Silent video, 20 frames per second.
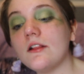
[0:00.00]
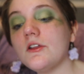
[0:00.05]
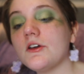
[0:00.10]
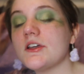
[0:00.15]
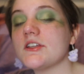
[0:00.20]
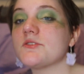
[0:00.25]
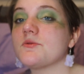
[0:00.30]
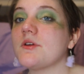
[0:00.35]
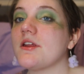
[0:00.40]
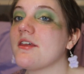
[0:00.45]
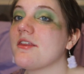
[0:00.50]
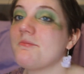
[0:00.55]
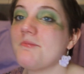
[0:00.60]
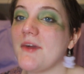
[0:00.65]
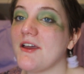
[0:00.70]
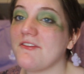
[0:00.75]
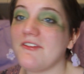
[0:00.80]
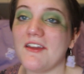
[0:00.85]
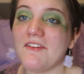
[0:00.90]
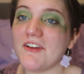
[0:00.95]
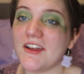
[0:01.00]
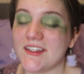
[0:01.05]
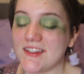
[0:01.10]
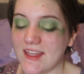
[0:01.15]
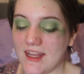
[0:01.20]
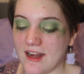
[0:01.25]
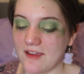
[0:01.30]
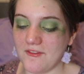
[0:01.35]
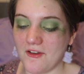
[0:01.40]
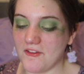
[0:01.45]
look is one of my favorite
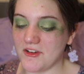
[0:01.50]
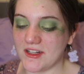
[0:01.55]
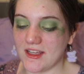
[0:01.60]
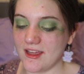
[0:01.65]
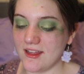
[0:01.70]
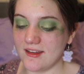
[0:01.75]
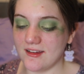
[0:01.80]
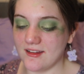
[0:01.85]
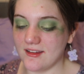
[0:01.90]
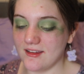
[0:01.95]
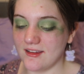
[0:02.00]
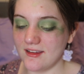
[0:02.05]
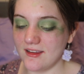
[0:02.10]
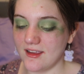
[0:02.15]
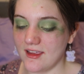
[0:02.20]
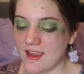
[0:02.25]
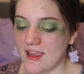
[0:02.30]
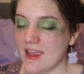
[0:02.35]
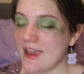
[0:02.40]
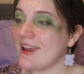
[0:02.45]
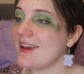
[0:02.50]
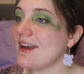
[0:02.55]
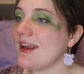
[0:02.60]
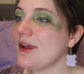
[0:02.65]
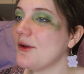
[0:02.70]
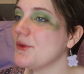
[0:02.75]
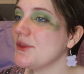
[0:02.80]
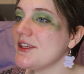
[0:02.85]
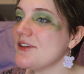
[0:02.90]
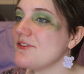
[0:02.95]
that I've ever done. And I
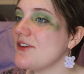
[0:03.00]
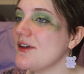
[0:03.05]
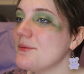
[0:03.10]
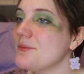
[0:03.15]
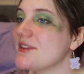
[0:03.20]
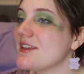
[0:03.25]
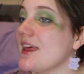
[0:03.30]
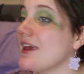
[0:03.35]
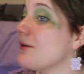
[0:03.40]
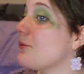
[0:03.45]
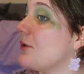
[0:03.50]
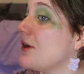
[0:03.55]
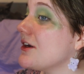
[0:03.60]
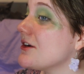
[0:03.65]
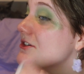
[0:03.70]
only filmed like 1 or